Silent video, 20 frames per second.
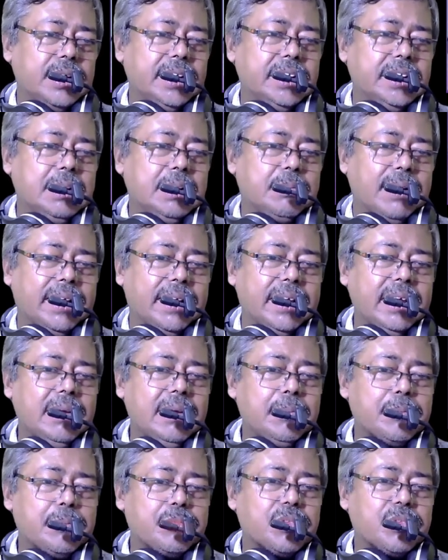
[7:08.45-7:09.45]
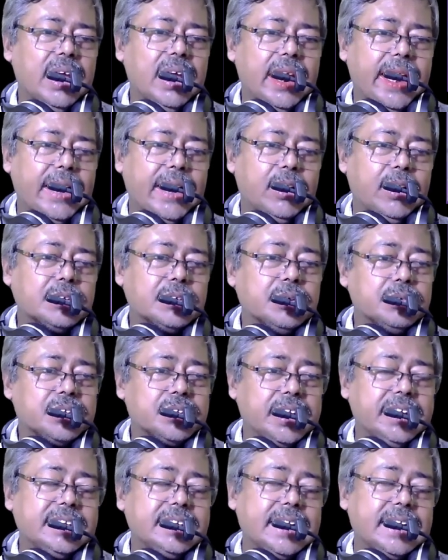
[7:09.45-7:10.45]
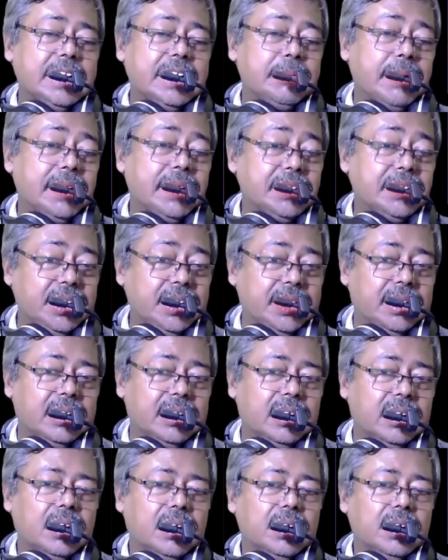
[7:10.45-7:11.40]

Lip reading: identifying, and also C is identifying D.